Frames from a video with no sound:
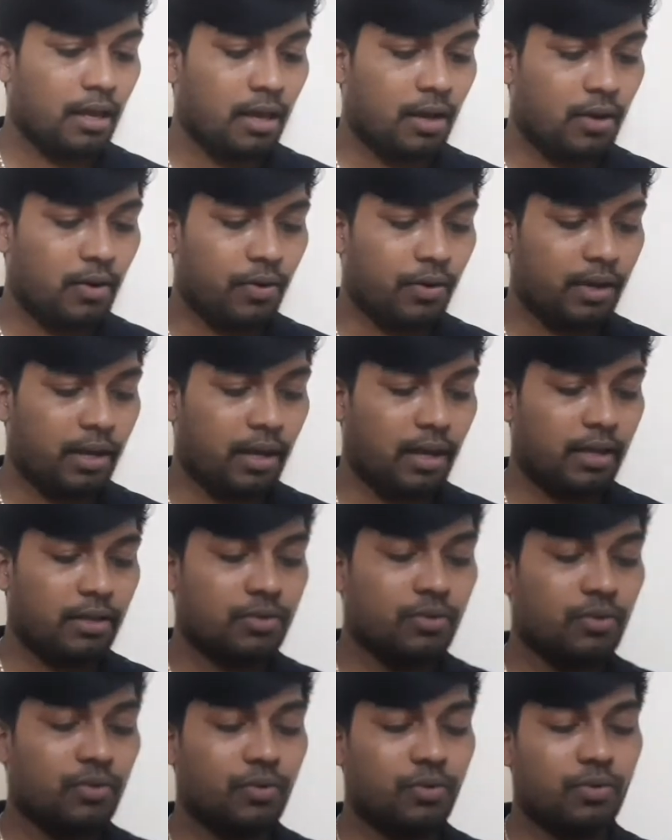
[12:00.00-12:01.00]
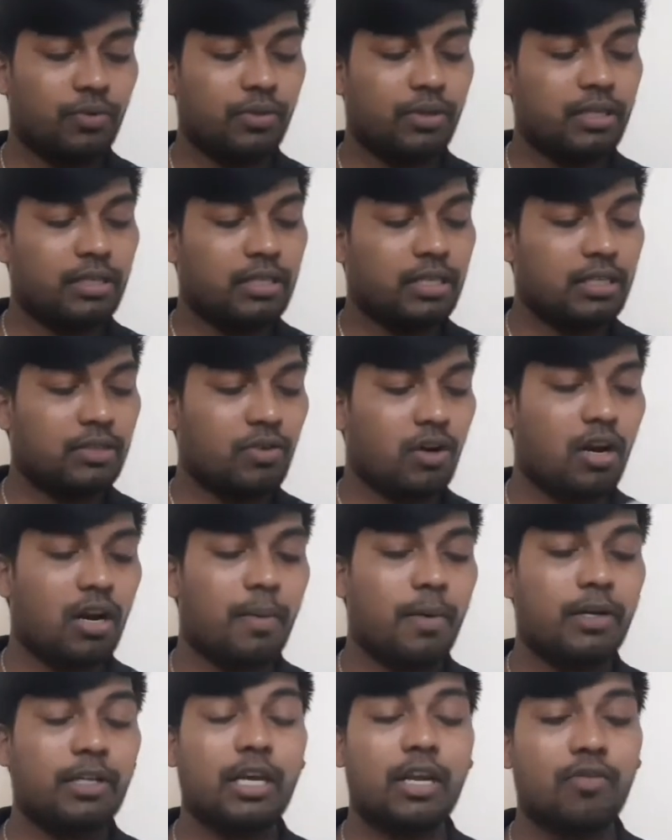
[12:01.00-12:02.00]
Okay, so this is all
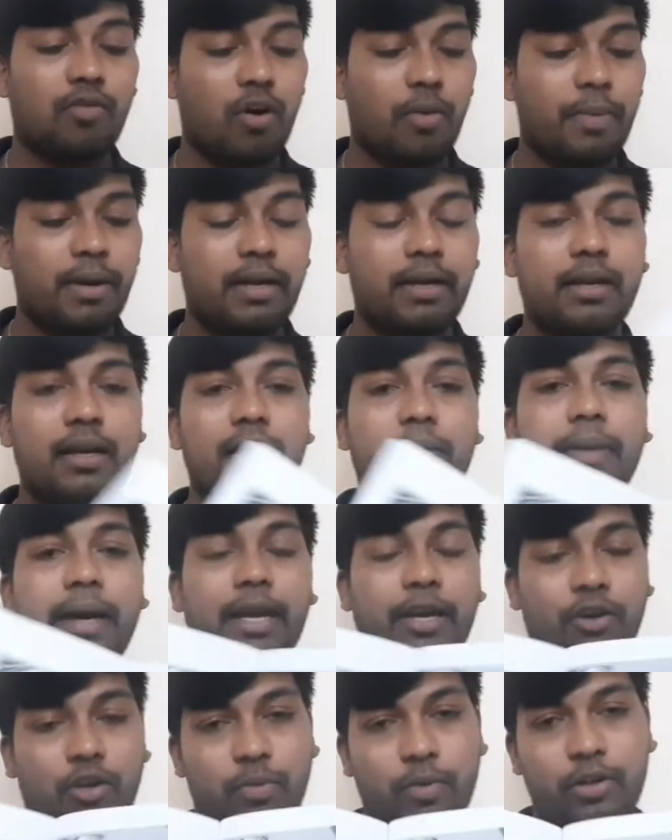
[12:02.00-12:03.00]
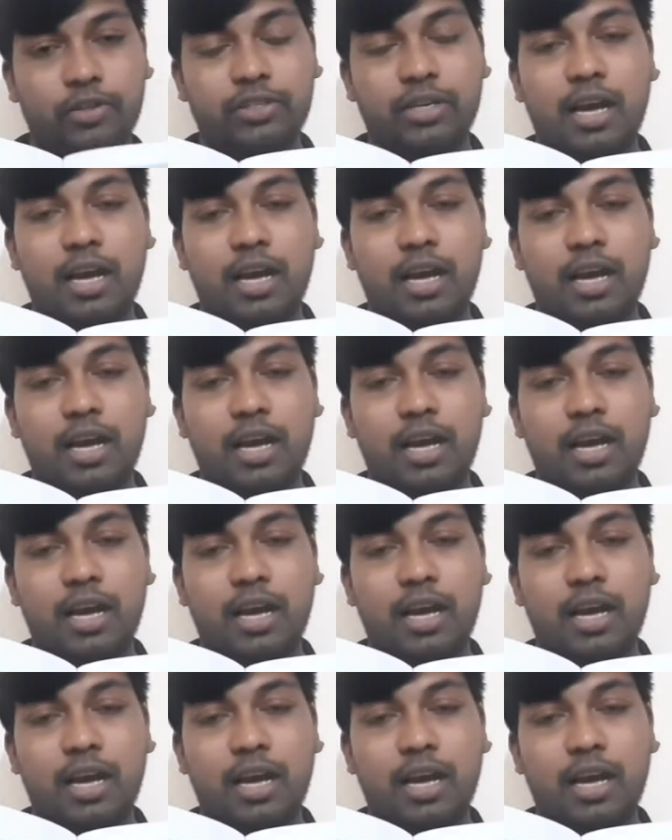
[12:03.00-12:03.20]
about the environmental microbiology.